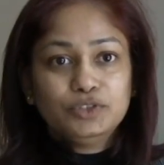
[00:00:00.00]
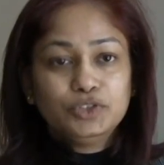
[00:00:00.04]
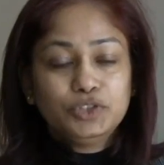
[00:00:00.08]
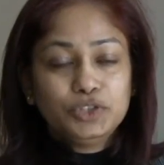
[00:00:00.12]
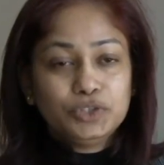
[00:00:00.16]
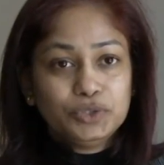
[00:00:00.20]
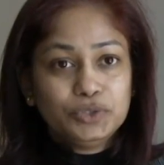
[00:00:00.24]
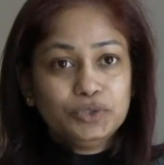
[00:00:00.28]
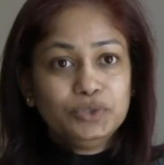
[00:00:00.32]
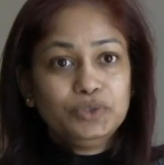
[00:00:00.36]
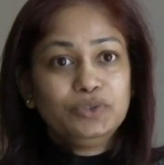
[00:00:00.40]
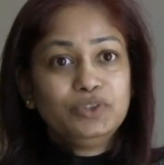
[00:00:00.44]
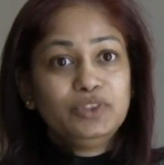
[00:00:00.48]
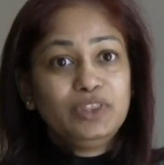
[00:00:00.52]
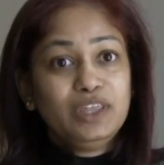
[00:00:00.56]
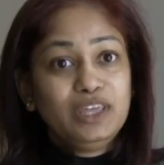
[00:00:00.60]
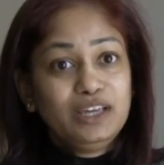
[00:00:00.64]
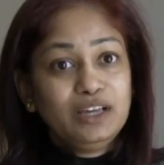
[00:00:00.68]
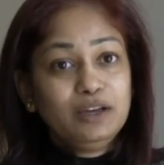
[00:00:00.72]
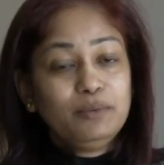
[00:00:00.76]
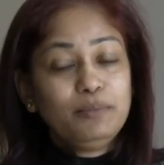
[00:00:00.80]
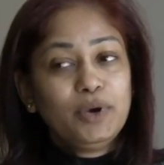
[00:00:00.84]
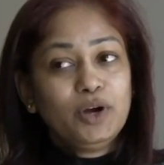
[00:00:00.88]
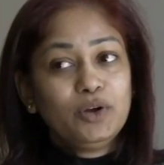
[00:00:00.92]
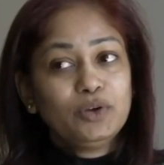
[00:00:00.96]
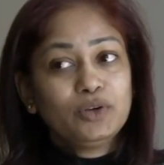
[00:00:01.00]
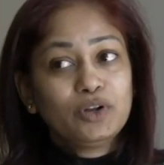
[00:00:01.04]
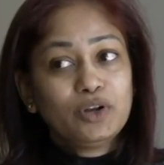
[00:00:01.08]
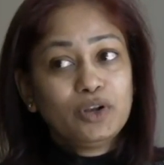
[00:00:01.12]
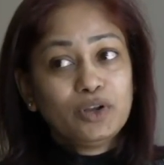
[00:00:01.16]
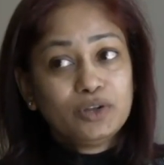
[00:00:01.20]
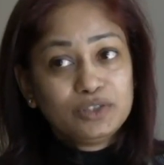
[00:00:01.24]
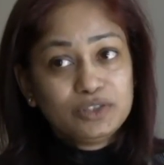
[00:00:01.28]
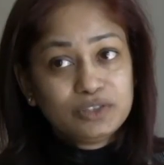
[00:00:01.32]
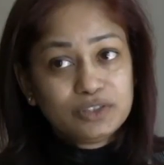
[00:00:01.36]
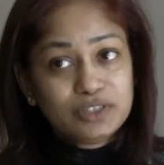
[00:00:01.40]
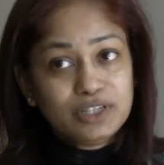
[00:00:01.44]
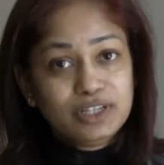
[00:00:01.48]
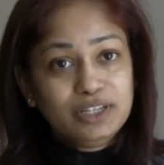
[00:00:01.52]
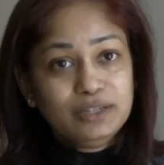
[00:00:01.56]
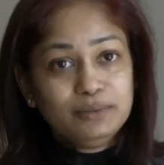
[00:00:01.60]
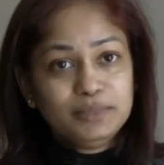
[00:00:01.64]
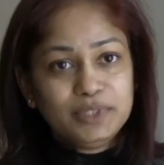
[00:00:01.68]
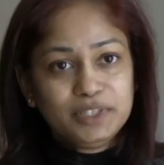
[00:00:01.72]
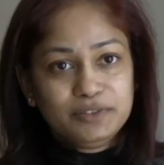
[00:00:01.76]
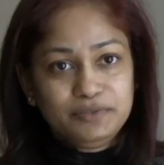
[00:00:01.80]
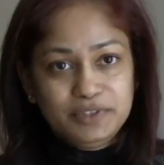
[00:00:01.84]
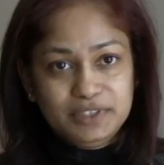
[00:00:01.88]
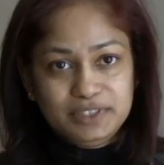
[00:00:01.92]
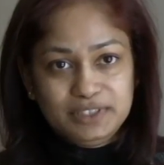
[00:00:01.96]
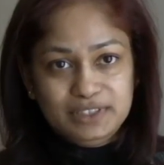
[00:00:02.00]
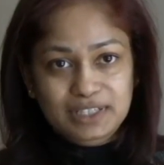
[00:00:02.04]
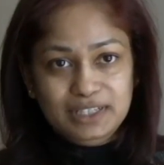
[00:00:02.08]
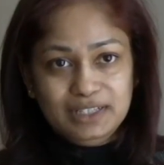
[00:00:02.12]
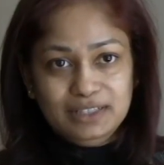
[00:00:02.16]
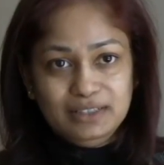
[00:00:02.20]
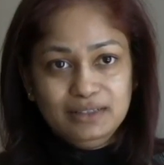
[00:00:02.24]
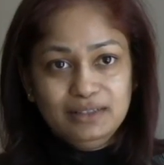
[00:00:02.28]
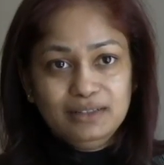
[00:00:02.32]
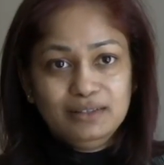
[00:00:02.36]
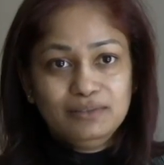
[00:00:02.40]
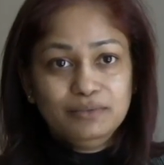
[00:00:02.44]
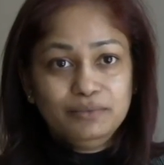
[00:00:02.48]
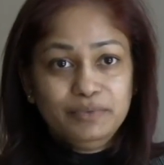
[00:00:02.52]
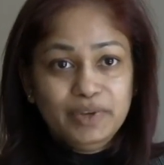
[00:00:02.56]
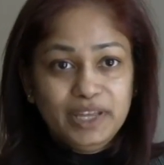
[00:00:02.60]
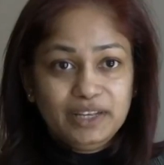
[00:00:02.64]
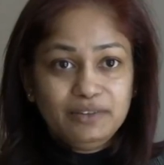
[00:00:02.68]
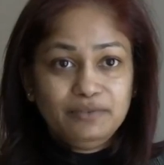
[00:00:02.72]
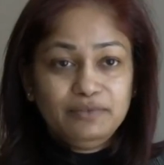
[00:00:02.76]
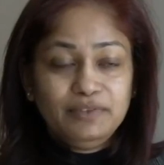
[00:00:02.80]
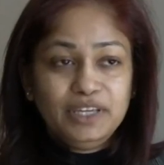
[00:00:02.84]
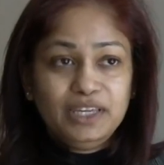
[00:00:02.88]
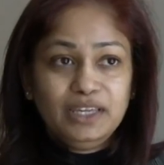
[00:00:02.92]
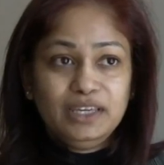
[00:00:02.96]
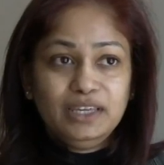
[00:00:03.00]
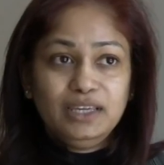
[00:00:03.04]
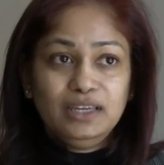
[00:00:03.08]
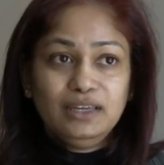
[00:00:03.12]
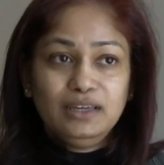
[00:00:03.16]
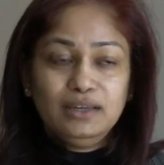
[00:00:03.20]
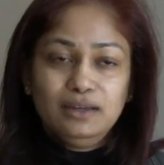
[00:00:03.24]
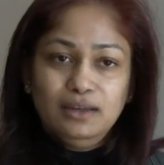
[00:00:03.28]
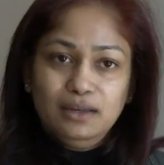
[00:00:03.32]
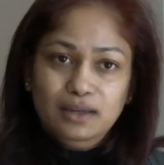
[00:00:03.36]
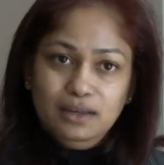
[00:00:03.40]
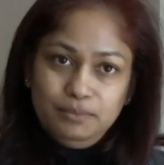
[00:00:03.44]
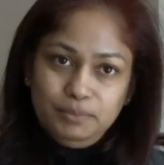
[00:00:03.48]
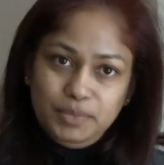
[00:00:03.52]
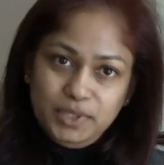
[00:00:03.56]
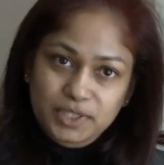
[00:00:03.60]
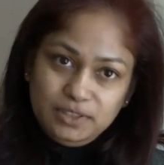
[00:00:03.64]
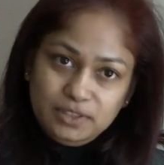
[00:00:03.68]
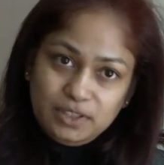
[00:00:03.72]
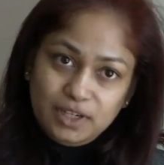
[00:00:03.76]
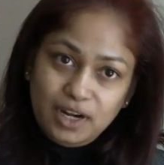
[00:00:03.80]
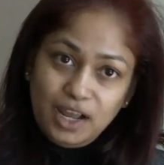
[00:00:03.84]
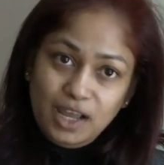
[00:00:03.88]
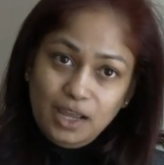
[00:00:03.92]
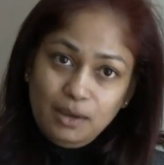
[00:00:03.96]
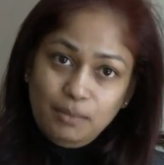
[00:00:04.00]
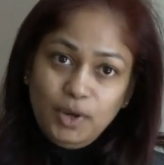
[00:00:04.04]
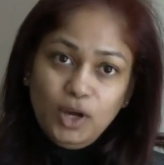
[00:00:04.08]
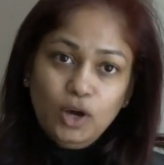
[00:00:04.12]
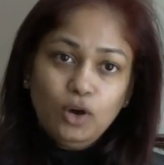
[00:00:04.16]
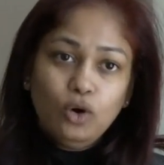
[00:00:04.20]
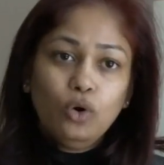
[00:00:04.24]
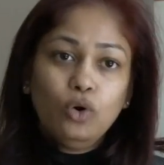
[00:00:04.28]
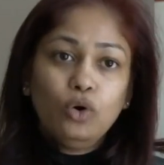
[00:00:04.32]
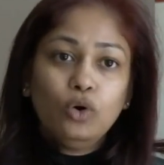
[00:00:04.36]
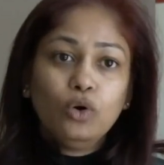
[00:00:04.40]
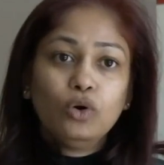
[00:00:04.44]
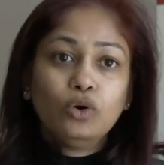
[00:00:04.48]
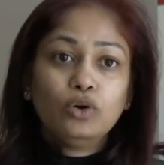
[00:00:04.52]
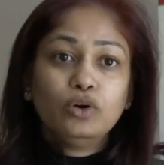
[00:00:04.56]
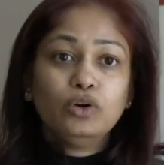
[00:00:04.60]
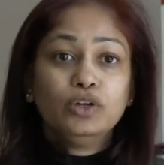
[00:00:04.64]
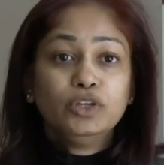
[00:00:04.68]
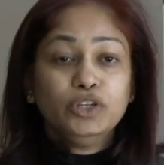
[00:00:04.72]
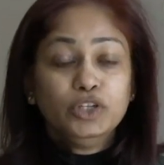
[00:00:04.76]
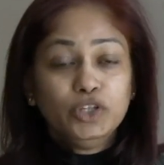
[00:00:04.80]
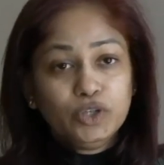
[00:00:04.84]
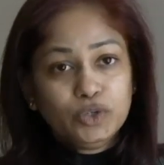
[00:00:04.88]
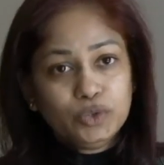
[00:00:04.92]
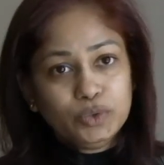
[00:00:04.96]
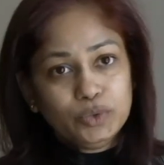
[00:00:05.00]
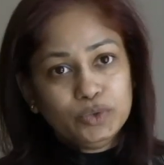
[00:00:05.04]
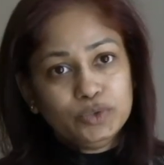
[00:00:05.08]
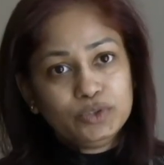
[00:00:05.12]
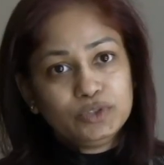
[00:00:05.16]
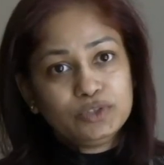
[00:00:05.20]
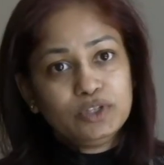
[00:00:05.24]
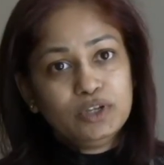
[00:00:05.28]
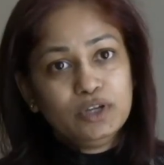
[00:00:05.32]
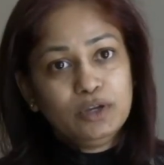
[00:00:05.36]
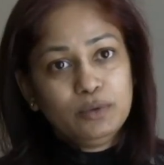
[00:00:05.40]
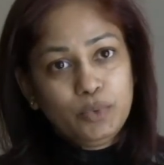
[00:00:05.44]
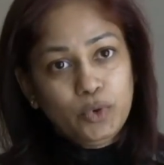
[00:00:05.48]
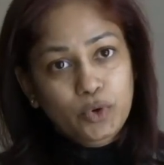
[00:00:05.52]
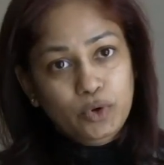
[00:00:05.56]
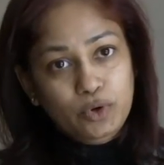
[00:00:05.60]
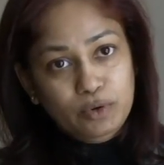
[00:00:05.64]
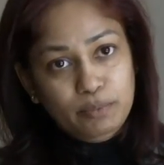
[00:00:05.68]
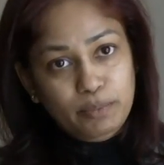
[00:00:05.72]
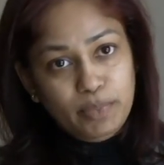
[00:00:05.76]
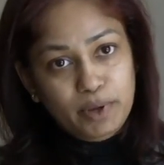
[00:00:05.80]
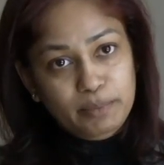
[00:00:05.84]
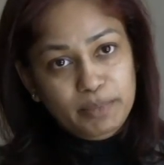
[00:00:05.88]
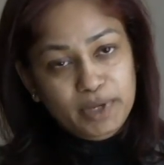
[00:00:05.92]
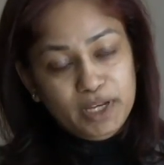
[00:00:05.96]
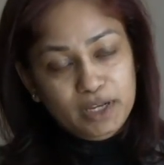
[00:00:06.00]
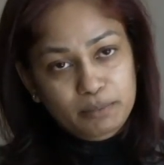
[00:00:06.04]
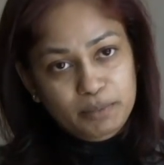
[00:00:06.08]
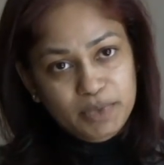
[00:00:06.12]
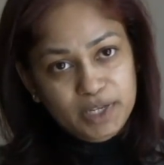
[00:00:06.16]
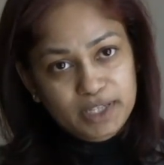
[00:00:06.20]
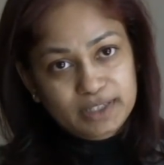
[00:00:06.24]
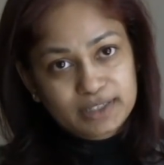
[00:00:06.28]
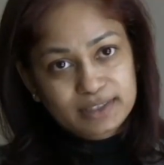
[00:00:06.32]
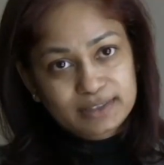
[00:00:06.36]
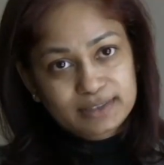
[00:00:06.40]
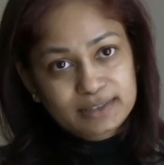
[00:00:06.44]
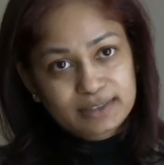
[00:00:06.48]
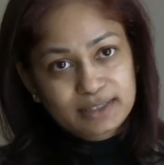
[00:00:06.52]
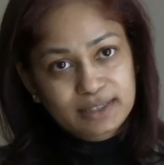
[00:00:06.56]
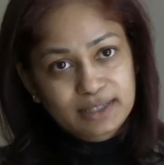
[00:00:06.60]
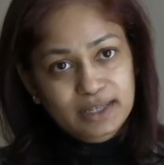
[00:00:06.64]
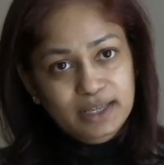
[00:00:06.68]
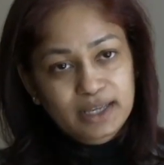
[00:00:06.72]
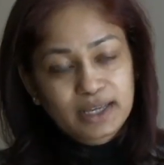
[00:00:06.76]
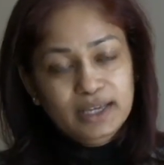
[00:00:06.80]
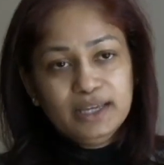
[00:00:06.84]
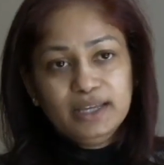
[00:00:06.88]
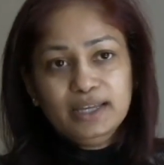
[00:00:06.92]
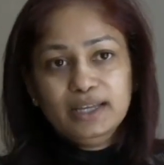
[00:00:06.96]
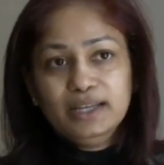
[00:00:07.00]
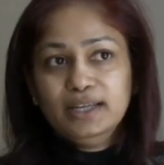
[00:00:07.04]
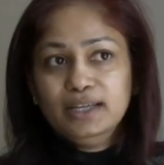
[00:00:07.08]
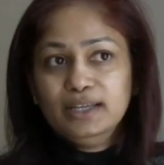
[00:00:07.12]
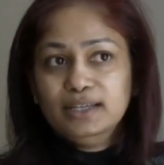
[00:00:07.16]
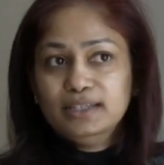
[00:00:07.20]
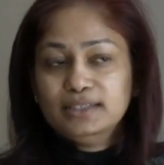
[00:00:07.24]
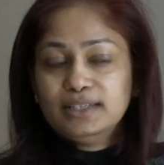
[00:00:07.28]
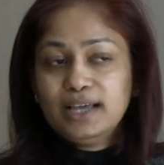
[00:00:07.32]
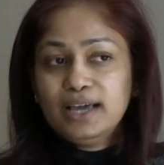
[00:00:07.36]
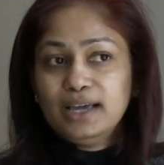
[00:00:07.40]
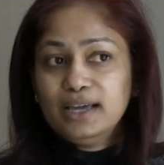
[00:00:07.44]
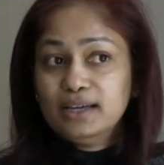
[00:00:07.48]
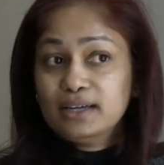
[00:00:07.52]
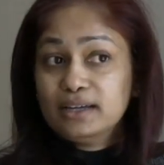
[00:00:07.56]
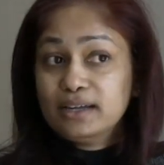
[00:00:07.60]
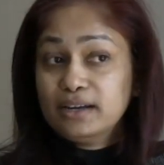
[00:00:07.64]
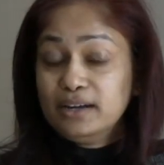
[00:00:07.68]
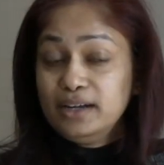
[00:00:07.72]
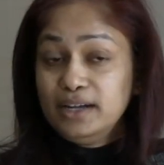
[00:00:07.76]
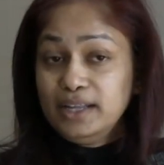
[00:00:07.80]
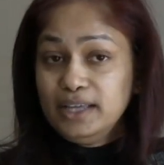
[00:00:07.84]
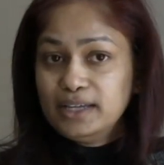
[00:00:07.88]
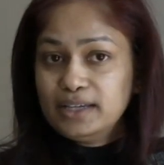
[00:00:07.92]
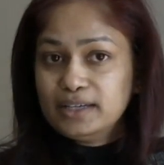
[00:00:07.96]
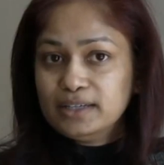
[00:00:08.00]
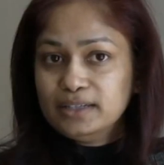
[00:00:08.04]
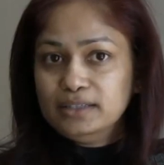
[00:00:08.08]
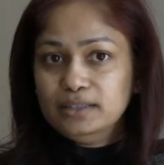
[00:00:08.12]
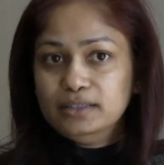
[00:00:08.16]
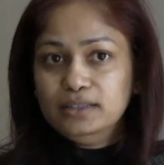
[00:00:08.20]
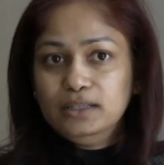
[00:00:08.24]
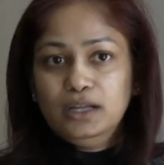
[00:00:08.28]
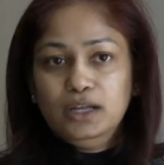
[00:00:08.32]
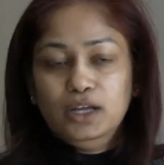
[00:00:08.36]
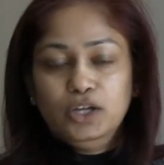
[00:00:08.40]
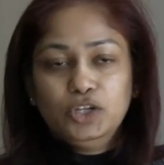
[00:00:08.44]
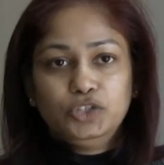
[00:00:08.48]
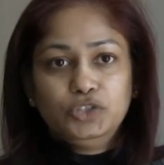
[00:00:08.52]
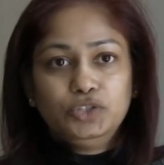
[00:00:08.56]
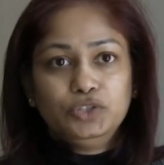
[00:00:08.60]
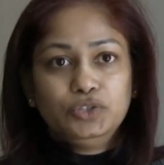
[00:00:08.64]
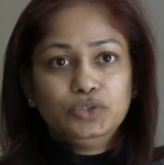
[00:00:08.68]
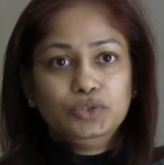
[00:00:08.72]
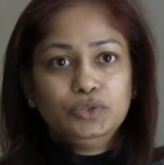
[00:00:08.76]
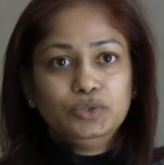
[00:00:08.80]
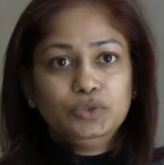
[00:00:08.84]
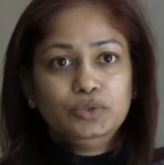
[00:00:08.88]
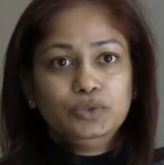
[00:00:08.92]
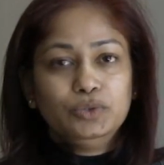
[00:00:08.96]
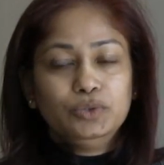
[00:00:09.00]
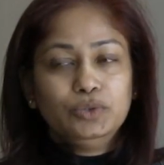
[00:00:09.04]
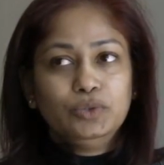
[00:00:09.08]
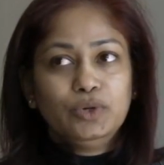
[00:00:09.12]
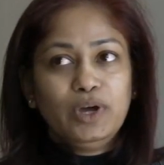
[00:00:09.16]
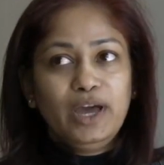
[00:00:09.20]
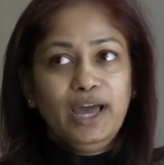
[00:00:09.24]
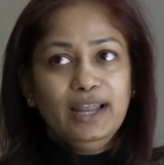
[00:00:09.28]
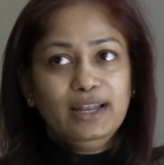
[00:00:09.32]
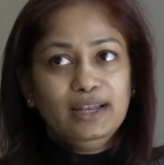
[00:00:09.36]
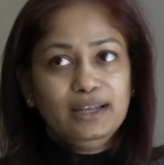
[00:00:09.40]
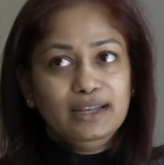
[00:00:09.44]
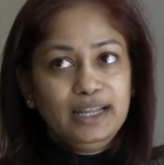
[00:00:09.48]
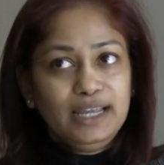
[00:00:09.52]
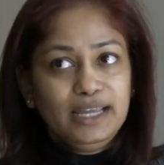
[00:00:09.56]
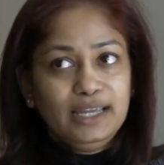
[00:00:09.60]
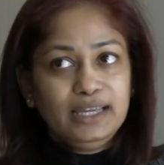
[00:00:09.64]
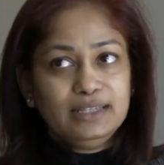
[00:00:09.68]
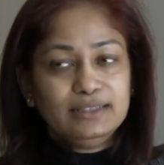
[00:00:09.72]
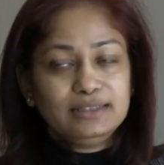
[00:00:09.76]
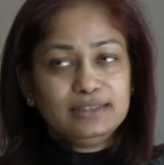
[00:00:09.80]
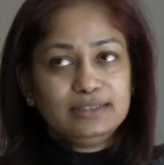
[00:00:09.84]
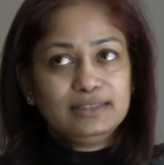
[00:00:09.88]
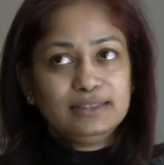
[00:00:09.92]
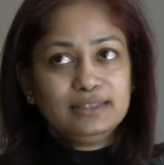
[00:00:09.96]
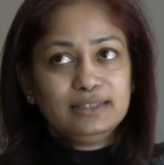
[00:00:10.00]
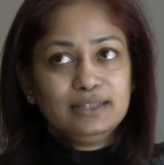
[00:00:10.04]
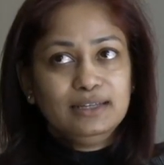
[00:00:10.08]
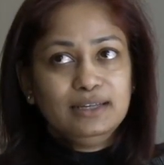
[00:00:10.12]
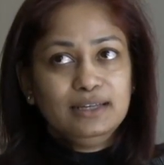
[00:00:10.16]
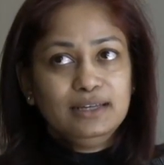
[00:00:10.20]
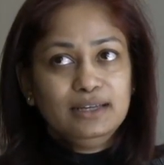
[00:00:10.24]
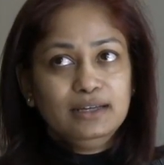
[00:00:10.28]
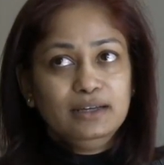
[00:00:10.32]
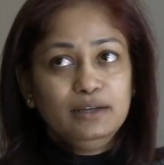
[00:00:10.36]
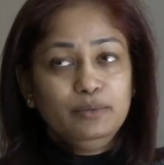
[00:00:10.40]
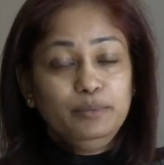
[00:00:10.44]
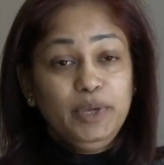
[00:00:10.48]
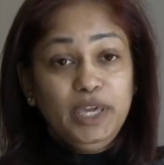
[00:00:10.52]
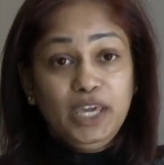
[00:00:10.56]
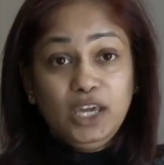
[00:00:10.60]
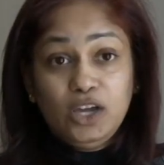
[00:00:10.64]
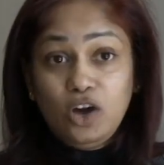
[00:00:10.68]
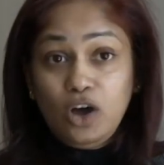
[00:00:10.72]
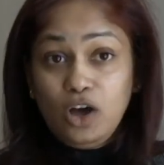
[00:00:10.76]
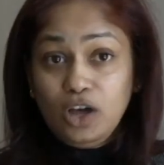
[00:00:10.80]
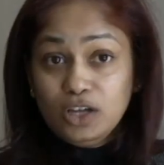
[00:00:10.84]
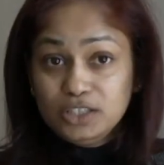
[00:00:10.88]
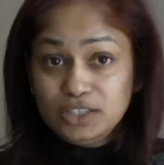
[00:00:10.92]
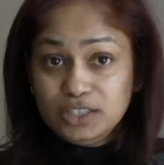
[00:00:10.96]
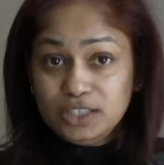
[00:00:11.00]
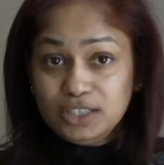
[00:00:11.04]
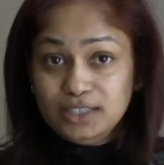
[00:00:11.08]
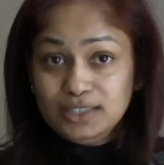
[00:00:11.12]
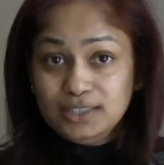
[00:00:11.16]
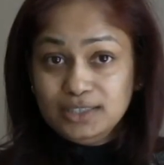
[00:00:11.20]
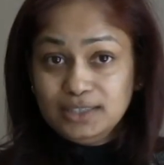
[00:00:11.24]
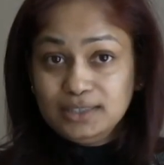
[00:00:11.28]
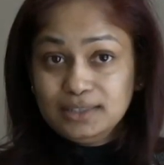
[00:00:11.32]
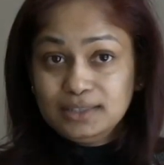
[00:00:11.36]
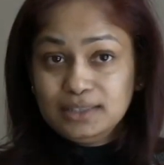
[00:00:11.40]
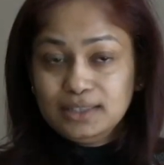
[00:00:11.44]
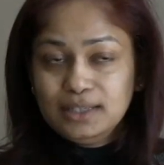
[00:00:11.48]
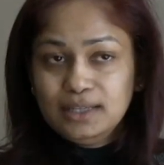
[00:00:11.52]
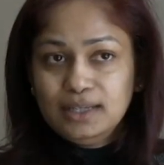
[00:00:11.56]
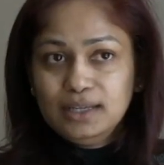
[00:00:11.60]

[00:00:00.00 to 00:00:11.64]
to think about Clostridium difficile when we prescribe or use proton pump inhibitors. It is critical to at least be cautious